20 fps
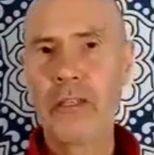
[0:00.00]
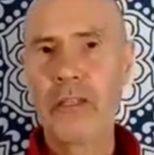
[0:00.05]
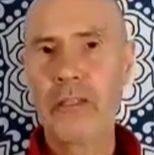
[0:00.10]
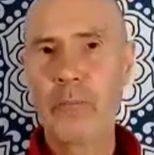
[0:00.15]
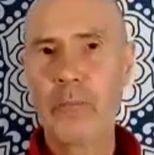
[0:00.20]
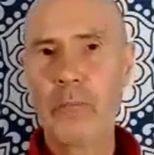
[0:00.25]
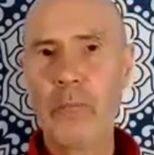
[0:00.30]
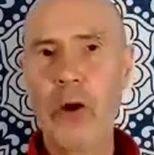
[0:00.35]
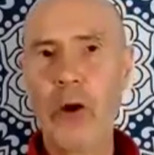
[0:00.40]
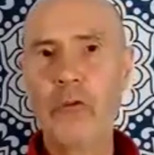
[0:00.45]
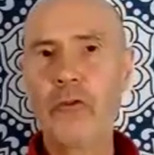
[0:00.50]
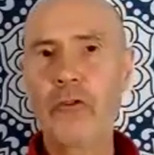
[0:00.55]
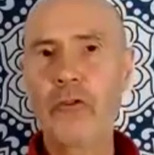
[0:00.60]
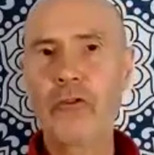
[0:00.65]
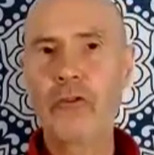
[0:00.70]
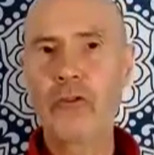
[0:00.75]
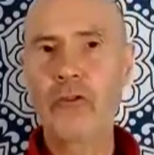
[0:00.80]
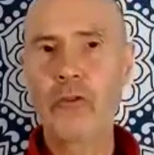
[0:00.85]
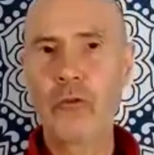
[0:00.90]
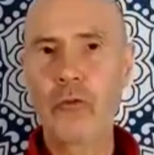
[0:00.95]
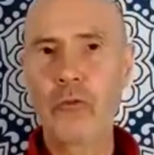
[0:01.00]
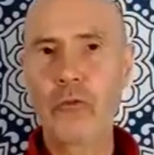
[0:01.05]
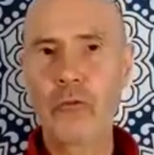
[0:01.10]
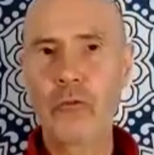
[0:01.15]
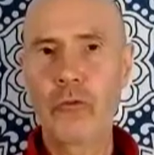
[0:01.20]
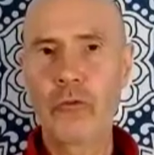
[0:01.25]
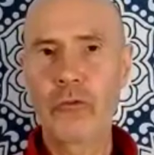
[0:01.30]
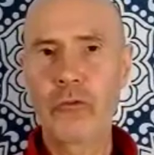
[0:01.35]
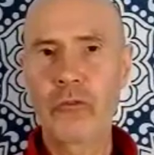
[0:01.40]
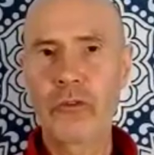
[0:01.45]

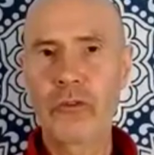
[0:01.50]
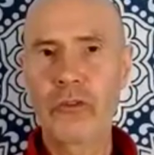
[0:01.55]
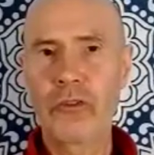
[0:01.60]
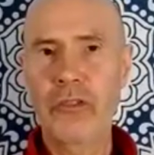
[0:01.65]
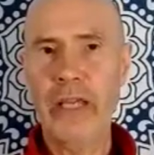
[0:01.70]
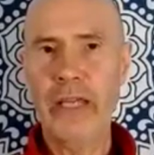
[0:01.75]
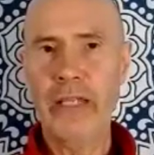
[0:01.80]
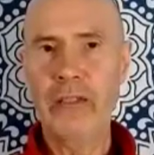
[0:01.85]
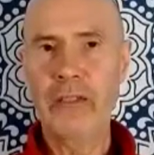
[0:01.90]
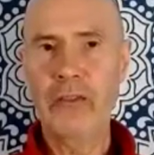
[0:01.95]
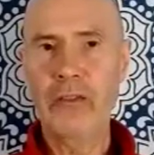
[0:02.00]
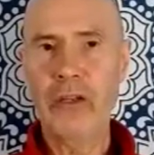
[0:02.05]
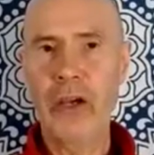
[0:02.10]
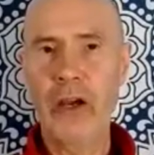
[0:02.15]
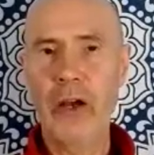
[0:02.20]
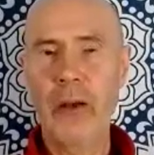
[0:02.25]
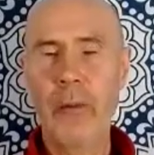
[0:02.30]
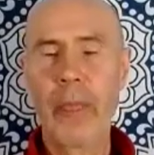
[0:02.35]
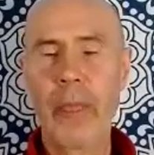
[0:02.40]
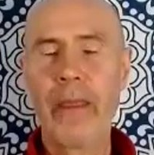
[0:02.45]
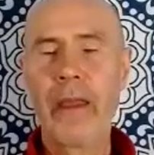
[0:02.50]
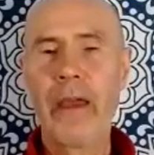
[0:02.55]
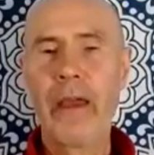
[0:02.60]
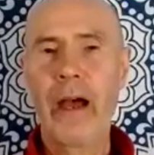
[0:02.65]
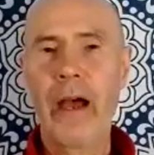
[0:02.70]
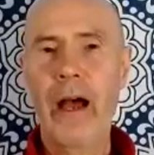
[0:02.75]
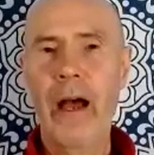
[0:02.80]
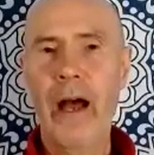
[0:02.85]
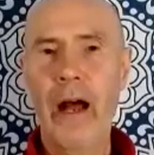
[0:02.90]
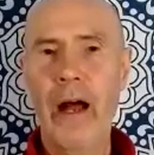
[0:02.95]
emotional center
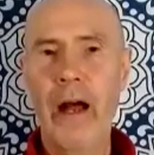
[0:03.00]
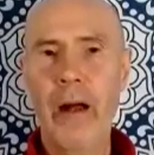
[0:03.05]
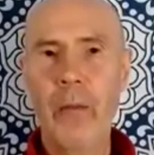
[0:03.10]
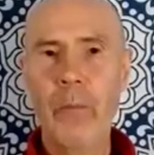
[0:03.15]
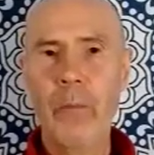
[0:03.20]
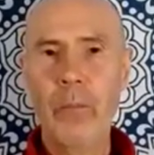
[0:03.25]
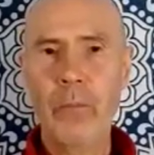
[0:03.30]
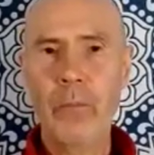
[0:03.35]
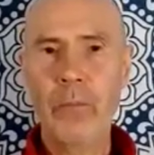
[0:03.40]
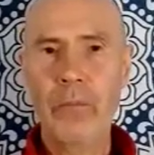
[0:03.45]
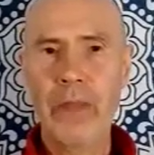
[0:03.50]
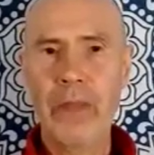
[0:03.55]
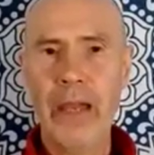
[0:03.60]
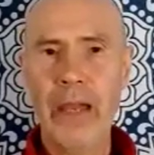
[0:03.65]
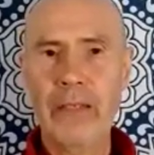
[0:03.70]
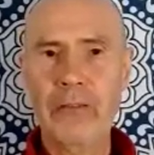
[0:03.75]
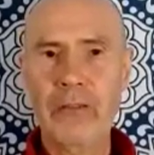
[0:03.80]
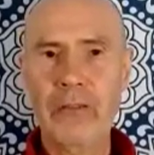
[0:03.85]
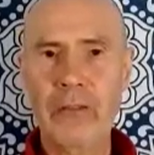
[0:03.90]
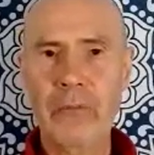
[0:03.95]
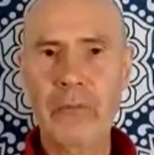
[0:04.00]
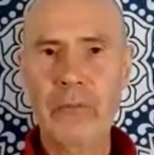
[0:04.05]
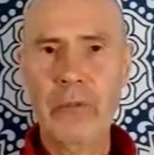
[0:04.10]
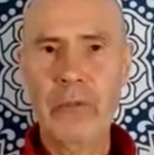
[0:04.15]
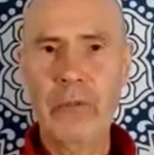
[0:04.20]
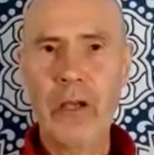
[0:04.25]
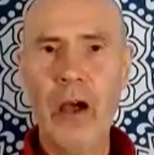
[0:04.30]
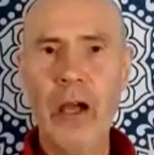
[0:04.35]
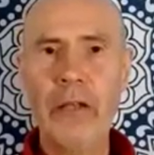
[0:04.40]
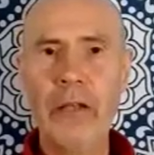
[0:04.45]
um, has
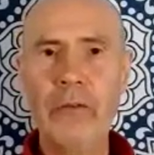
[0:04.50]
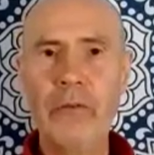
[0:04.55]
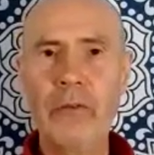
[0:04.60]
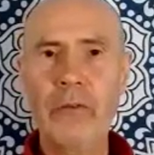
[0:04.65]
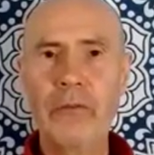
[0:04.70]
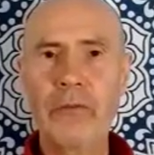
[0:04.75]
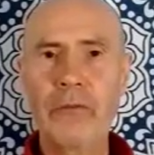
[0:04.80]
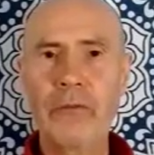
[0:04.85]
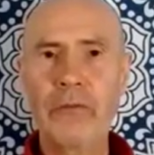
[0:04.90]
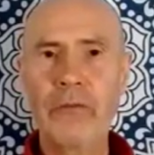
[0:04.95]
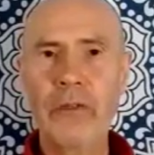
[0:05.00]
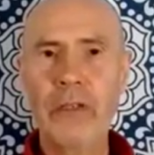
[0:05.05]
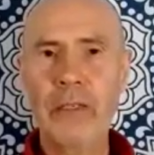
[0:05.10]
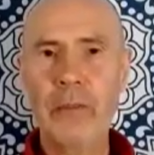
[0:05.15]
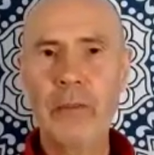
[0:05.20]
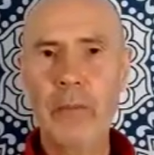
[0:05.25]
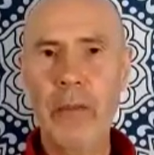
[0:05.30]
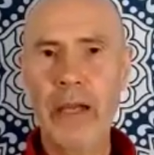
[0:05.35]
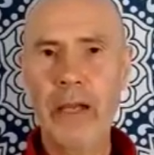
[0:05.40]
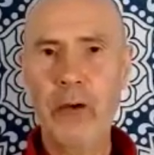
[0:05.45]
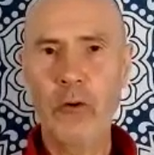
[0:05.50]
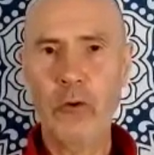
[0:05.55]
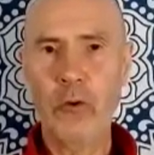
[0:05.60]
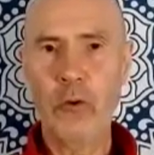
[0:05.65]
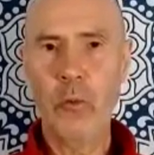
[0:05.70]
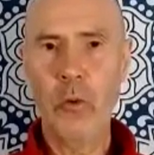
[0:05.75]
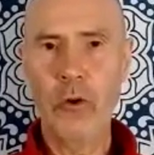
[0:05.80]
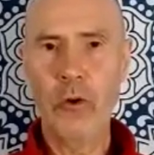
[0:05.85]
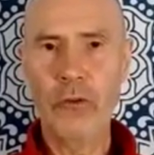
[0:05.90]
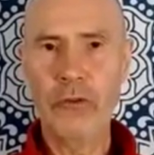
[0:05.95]
kind of a female
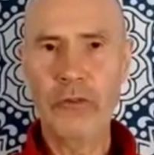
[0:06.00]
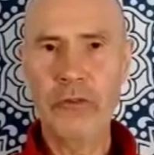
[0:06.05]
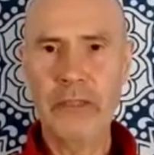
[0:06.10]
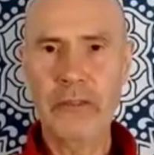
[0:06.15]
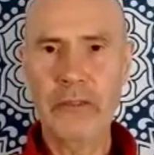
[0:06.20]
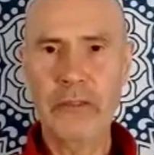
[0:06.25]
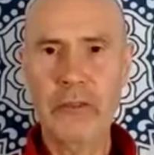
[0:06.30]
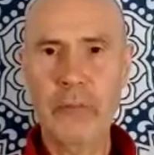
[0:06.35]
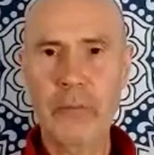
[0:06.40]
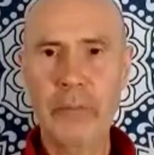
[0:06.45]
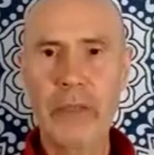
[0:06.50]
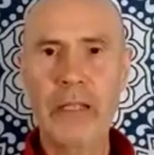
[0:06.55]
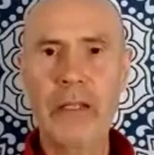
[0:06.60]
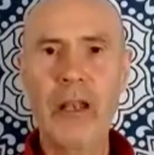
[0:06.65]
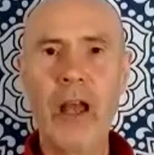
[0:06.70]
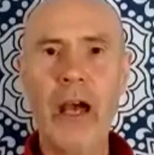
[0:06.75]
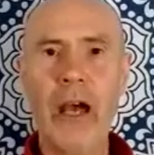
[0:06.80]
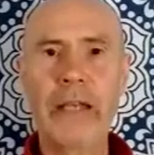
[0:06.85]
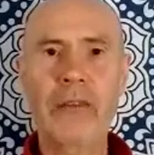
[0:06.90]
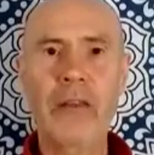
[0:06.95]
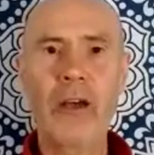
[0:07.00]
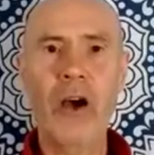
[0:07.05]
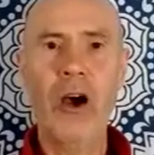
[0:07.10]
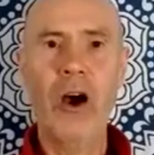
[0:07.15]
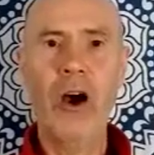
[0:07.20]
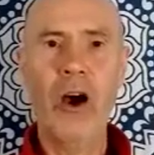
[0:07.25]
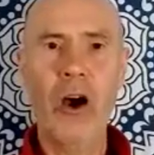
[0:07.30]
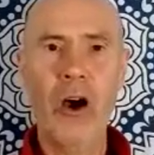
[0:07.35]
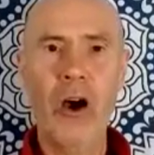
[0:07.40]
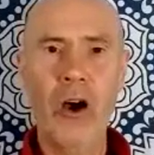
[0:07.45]
quality. It's a bit like the
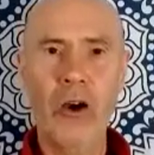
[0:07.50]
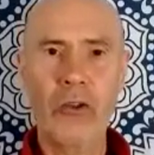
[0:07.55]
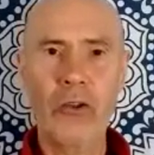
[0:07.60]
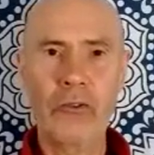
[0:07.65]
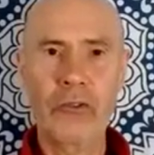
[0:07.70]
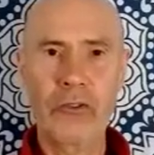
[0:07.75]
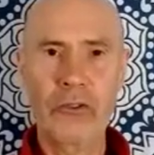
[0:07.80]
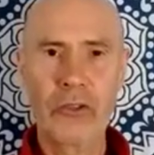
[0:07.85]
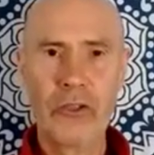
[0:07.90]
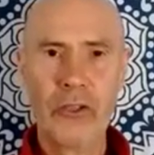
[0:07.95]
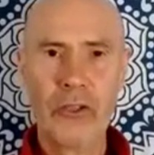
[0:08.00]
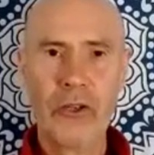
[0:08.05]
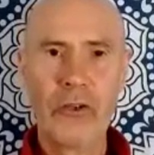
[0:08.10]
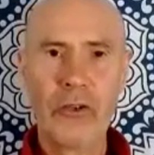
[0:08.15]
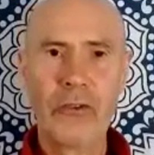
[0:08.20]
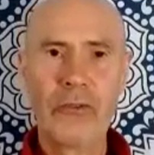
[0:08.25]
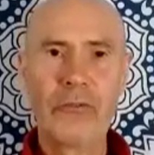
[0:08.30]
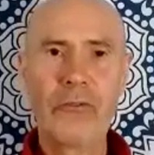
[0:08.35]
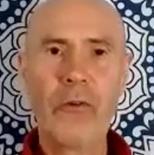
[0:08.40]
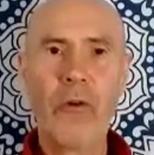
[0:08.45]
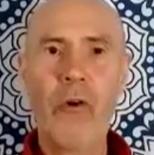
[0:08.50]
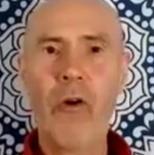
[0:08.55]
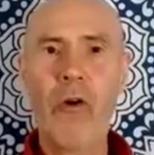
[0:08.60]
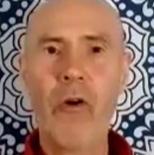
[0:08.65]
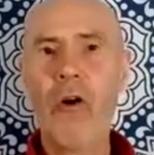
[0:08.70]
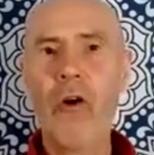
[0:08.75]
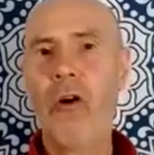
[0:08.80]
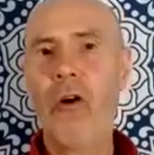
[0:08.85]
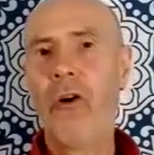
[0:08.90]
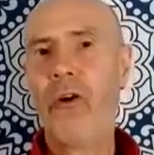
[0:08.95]
heart
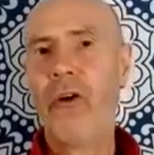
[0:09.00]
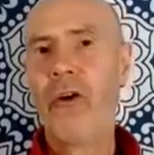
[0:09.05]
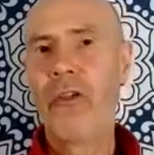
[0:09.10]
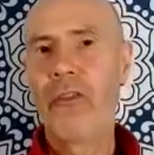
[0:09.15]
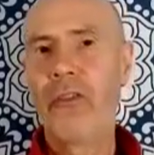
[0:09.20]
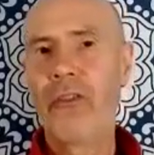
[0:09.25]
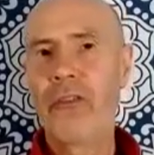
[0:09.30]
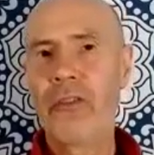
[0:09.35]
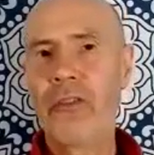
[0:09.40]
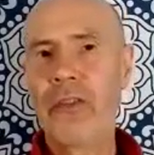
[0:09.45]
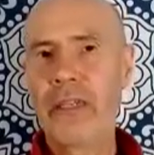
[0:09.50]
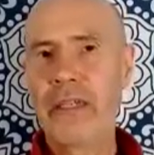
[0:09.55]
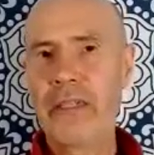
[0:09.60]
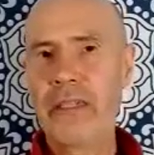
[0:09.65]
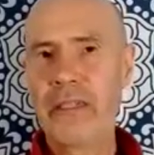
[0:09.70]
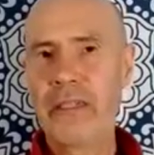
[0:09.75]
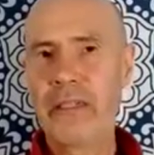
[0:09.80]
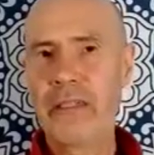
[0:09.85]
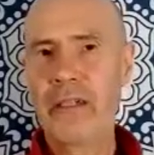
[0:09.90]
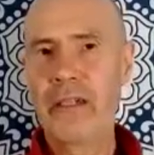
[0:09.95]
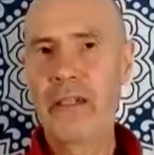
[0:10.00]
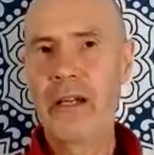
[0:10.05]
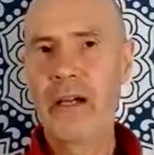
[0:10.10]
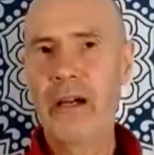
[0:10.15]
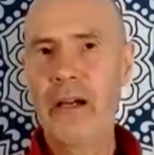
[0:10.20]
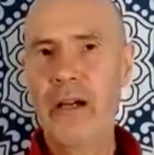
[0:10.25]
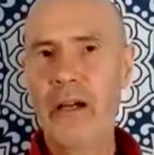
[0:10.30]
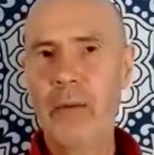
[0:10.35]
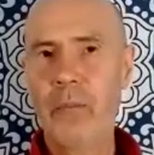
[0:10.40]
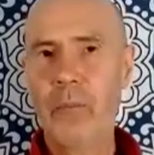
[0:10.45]
for the
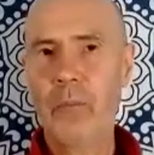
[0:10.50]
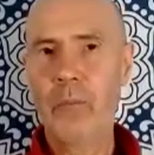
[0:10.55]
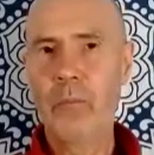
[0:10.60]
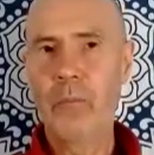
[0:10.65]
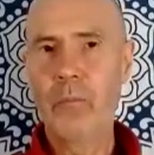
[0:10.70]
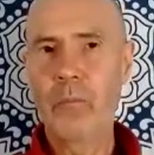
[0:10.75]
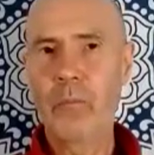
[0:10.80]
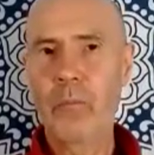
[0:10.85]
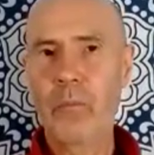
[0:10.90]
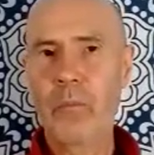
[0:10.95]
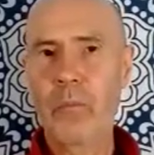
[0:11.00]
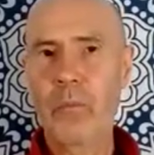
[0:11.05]
um,